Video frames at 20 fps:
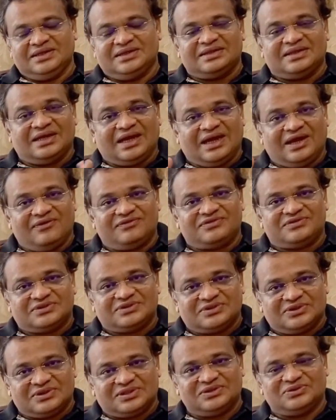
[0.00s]
They have
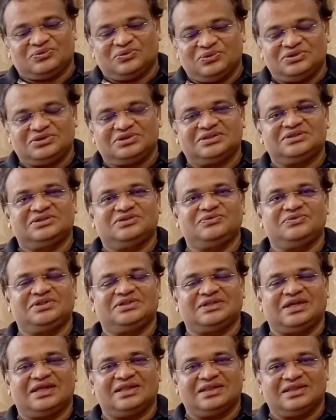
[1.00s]
certain solutions
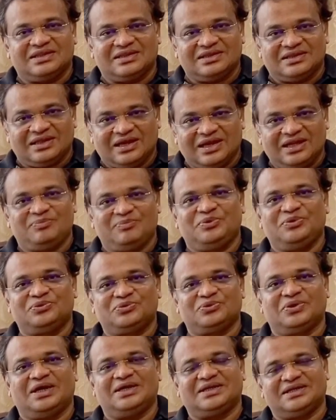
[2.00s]
which can help you
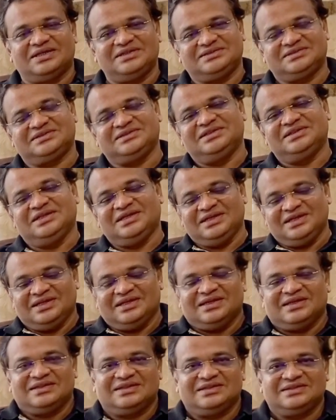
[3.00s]
to address
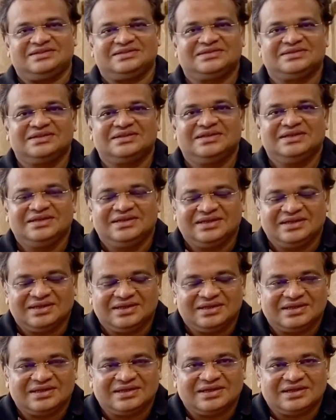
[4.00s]
this
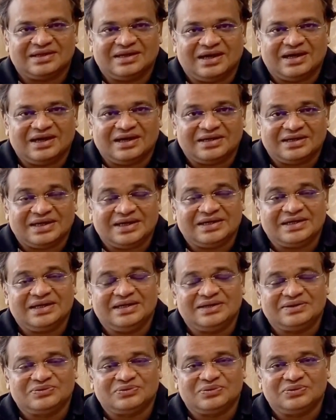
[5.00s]
data
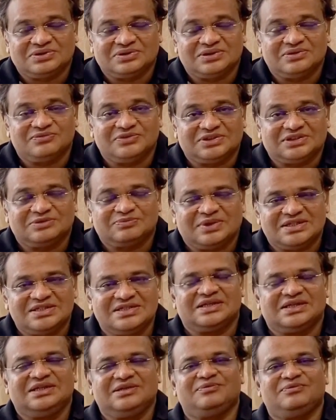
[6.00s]
lake solution, which
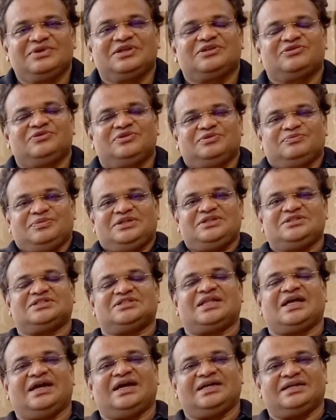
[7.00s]

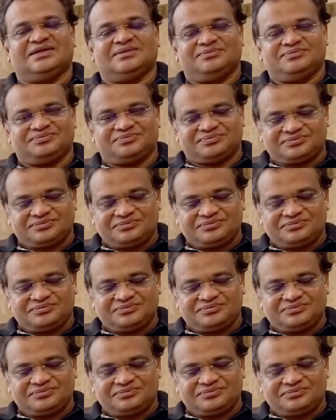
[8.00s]
means that